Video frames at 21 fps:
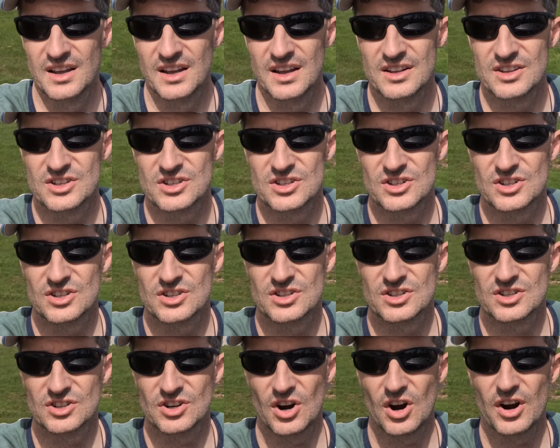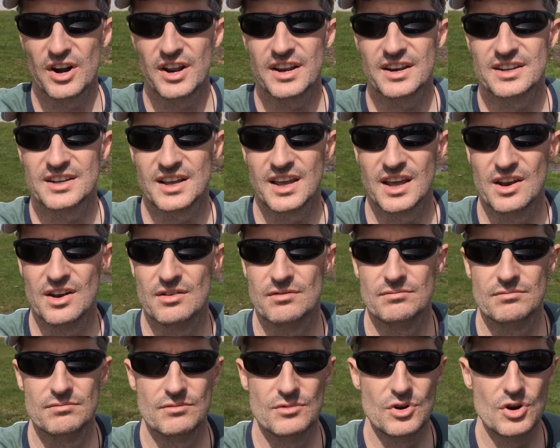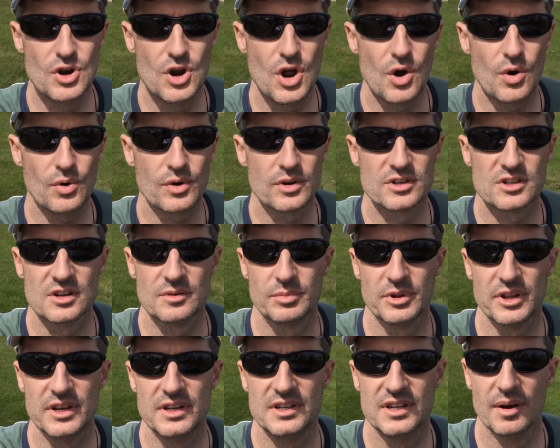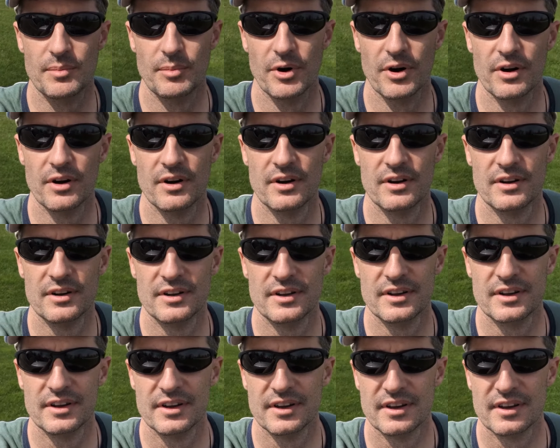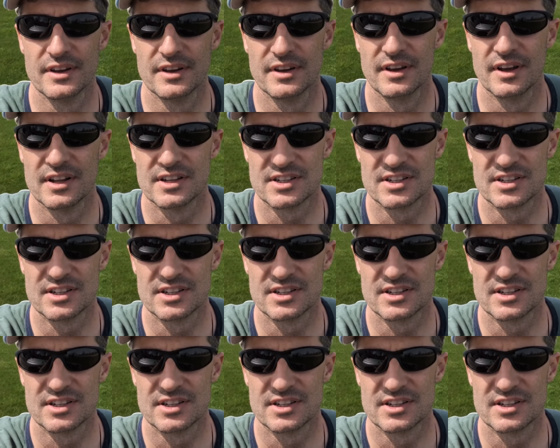It's starting to get noticeably dimmer.